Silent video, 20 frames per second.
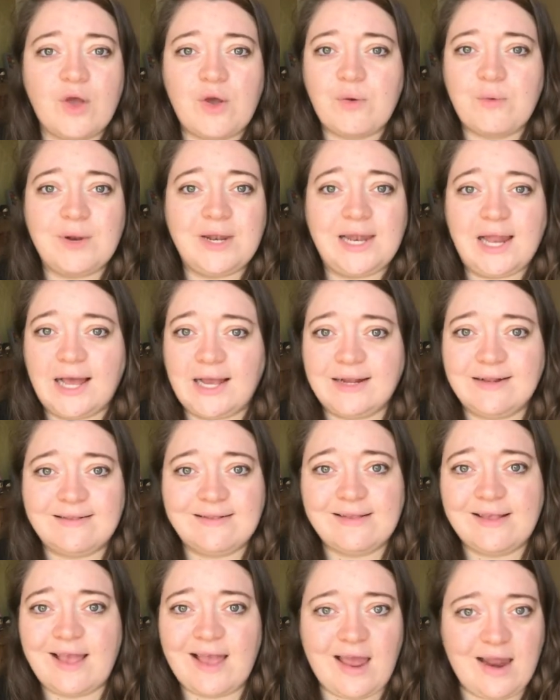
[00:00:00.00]

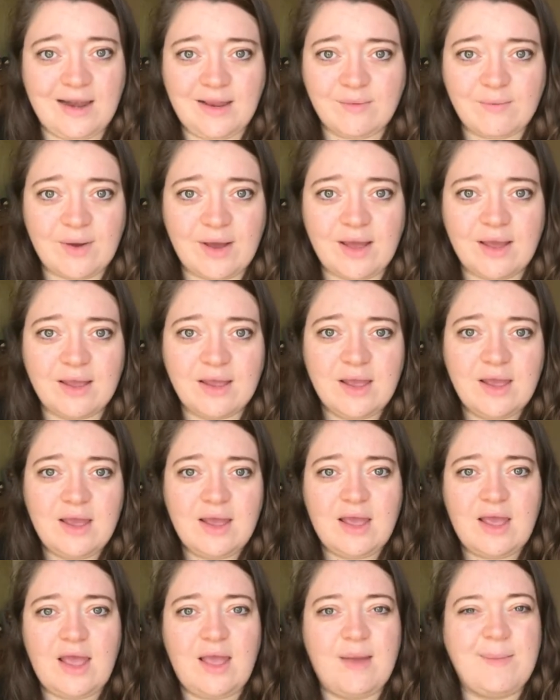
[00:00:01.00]
light anywhere.
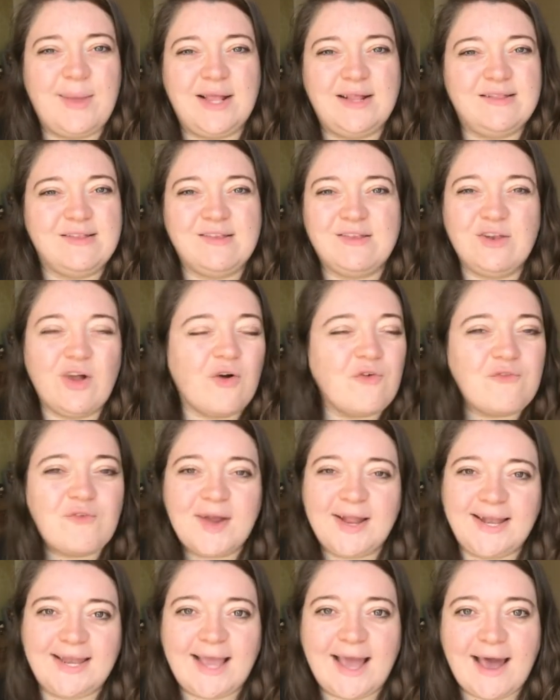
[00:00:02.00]
It's not
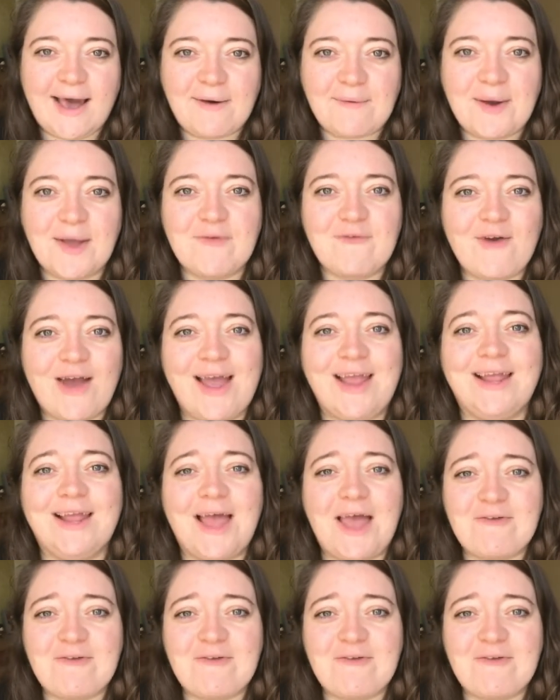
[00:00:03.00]
really how I write.